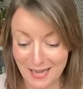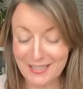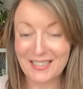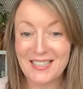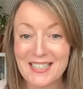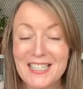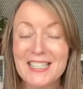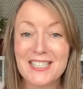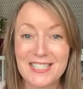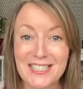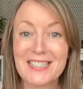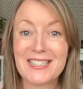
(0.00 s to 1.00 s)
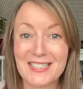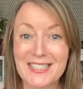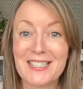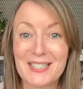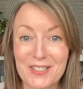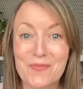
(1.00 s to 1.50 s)
like sheets and
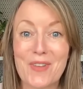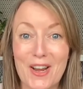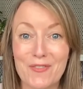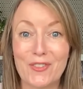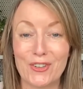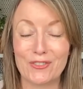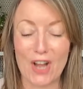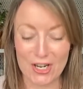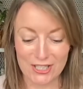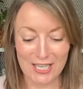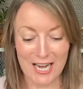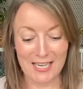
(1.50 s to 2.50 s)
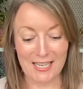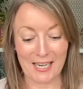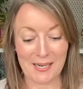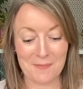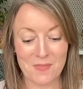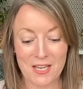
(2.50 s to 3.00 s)
sheets of paper of note
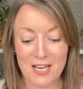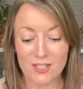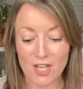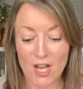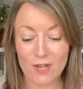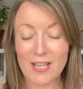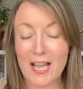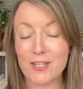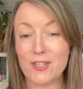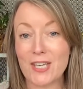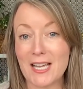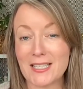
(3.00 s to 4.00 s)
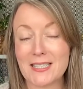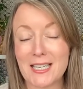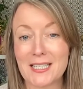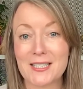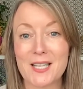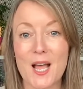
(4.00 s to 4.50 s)
taking so yeah you get
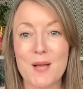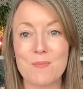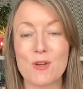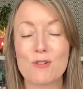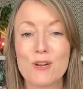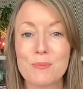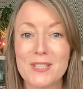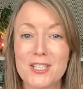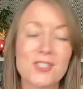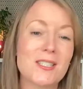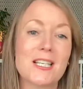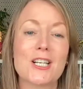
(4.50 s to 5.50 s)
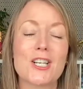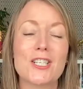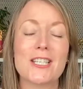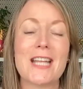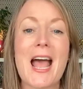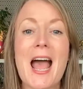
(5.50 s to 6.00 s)
six um, group sessions
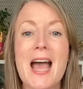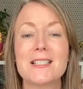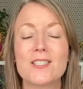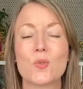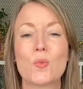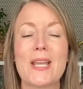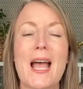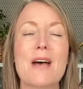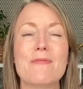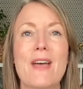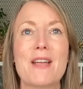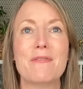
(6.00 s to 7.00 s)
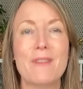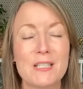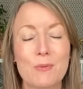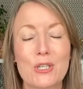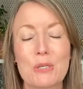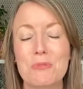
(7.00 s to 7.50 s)
included and we have a
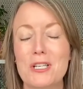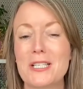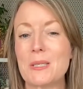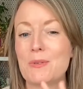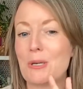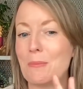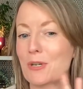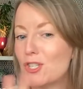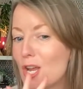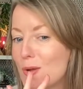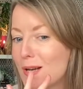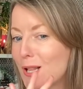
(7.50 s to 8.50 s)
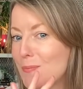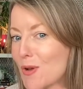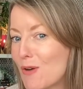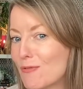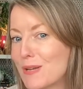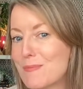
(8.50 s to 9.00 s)
facebook community which i'm going to show you a little bit
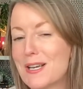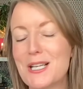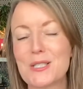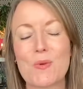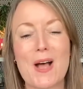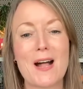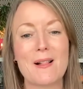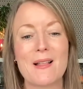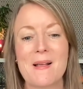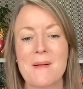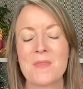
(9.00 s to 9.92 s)
of in a minute as well